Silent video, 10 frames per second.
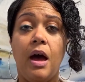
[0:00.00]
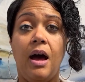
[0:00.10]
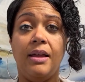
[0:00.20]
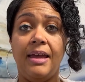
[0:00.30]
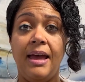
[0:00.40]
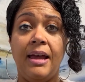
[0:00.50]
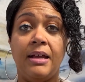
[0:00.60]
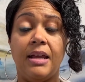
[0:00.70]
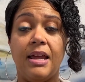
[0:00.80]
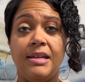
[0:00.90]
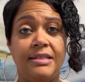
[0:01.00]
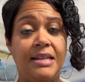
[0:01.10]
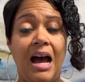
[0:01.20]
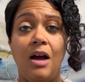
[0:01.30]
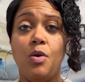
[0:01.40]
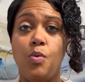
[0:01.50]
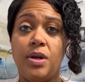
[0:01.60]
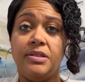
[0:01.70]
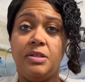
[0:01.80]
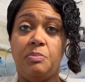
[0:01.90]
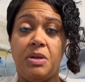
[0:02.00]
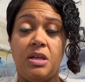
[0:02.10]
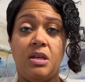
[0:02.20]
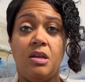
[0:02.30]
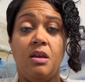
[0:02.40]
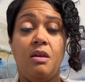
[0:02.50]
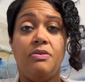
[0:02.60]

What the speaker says: again, it's not going to be